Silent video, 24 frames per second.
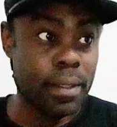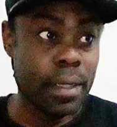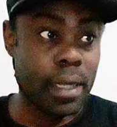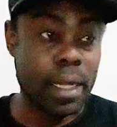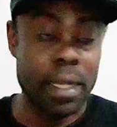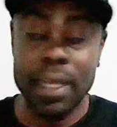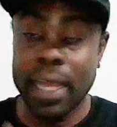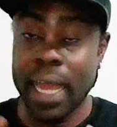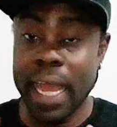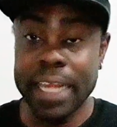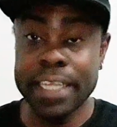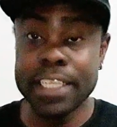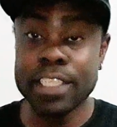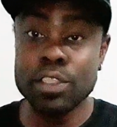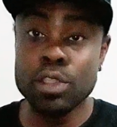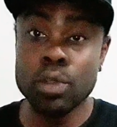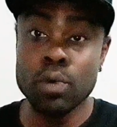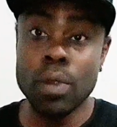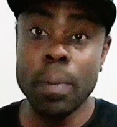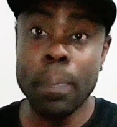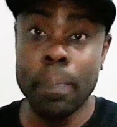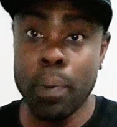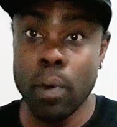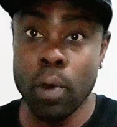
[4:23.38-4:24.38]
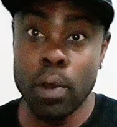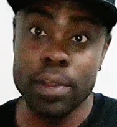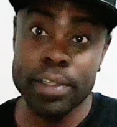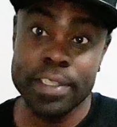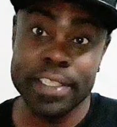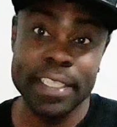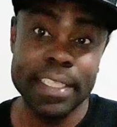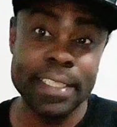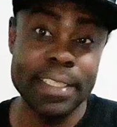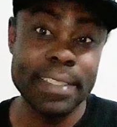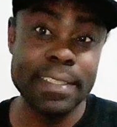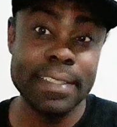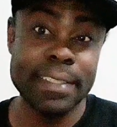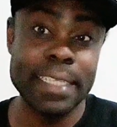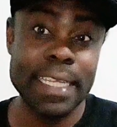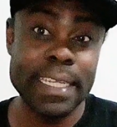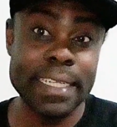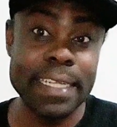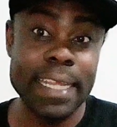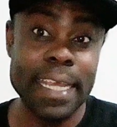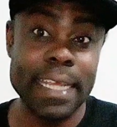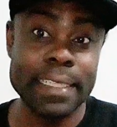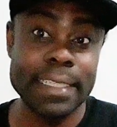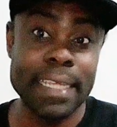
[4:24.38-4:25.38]
according to reports, it is
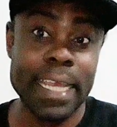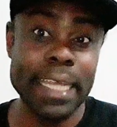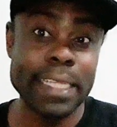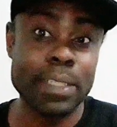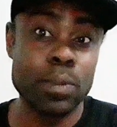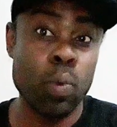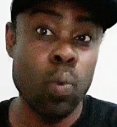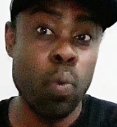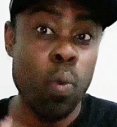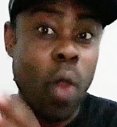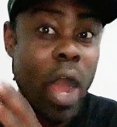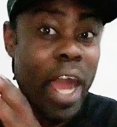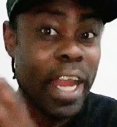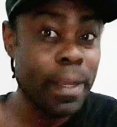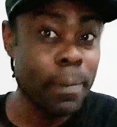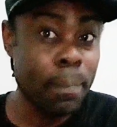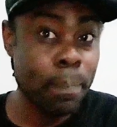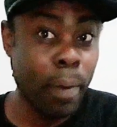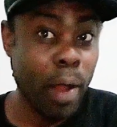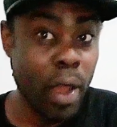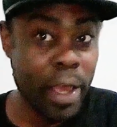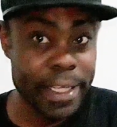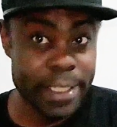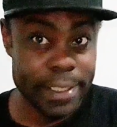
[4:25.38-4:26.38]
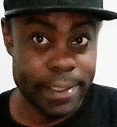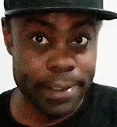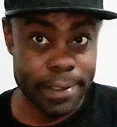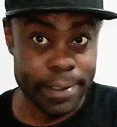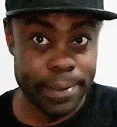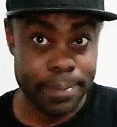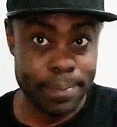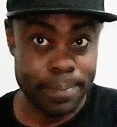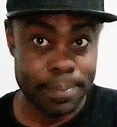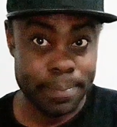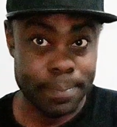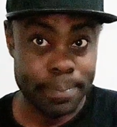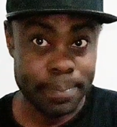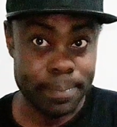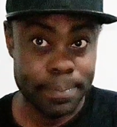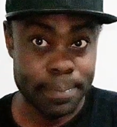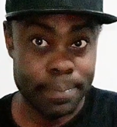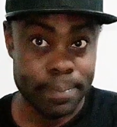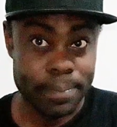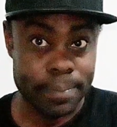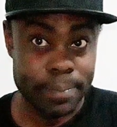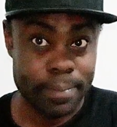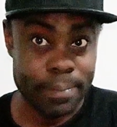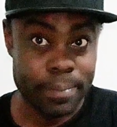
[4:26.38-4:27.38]
said that at one point,
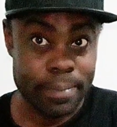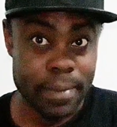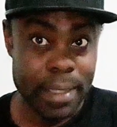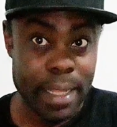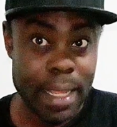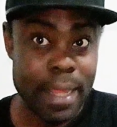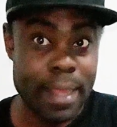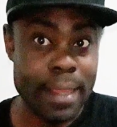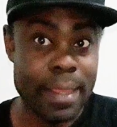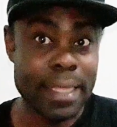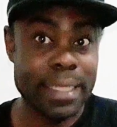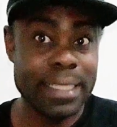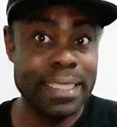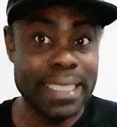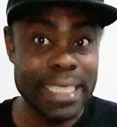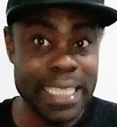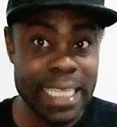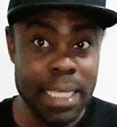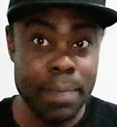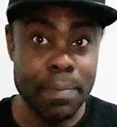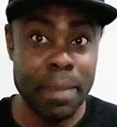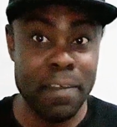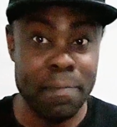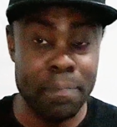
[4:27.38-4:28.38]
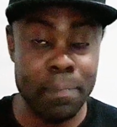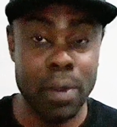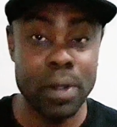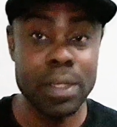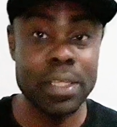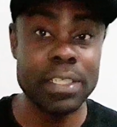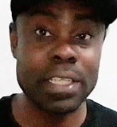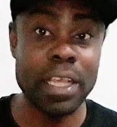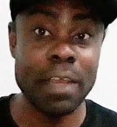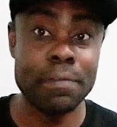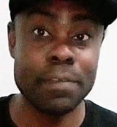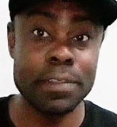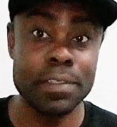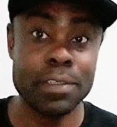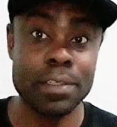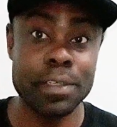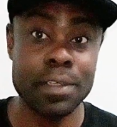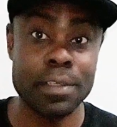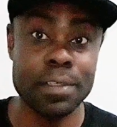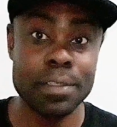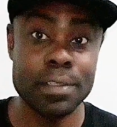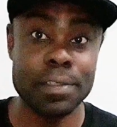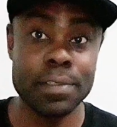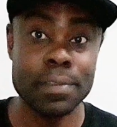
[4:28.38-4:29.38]
the team of police
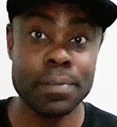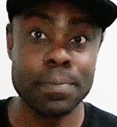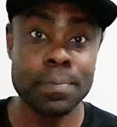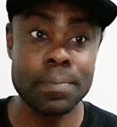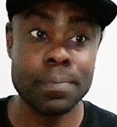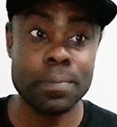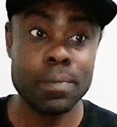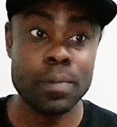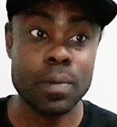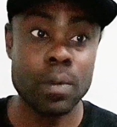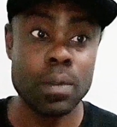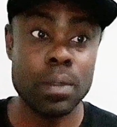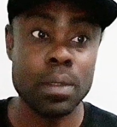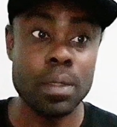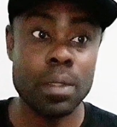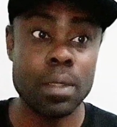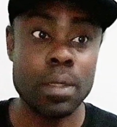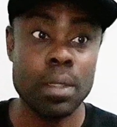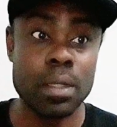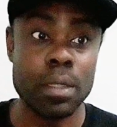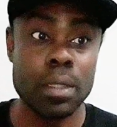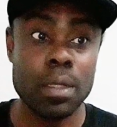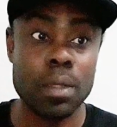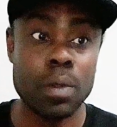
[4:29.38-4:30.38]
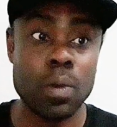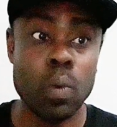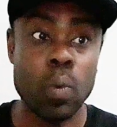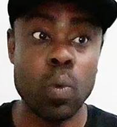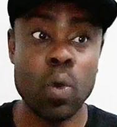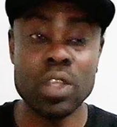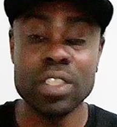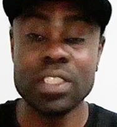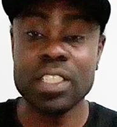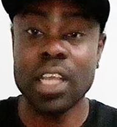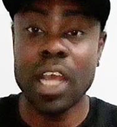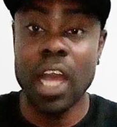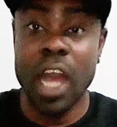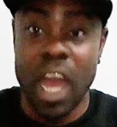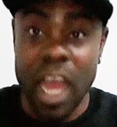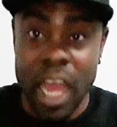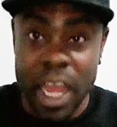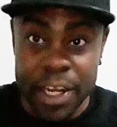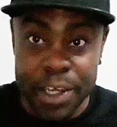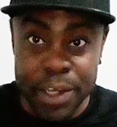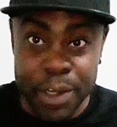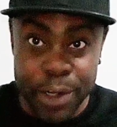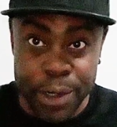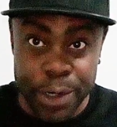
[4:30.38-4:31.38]
officers was
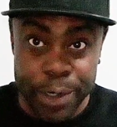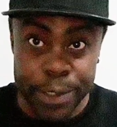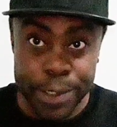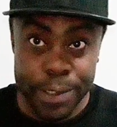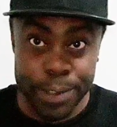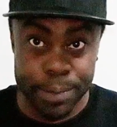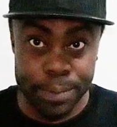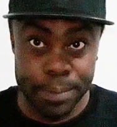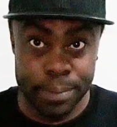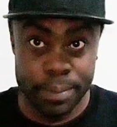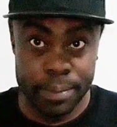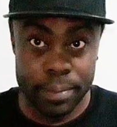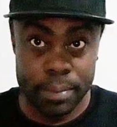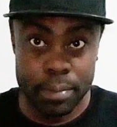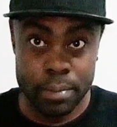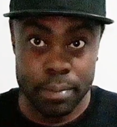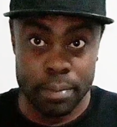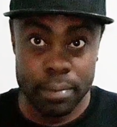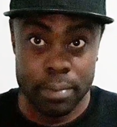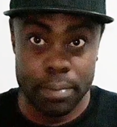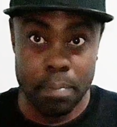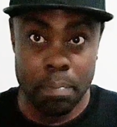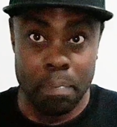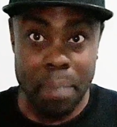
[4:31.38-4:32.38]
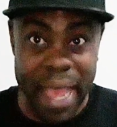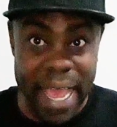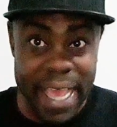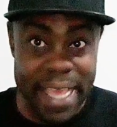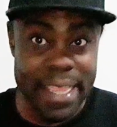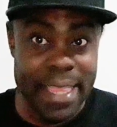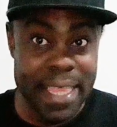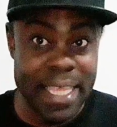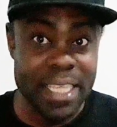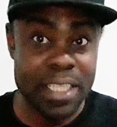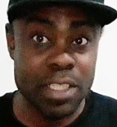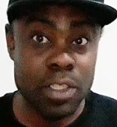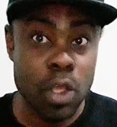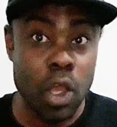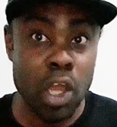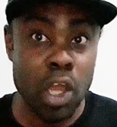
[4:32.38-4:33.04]
cornered by these